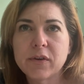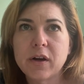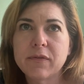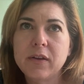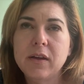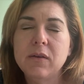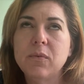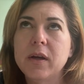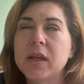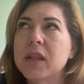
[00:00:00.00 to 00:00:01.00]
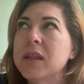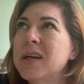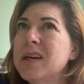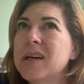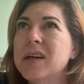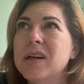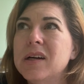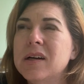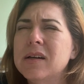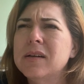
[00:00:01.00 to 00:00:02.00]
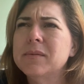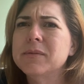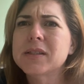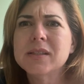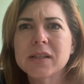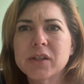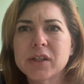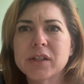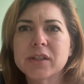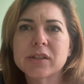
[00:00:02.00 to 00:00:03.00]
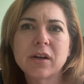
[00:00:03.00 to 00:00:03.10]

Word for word: coffee with um, Snickers.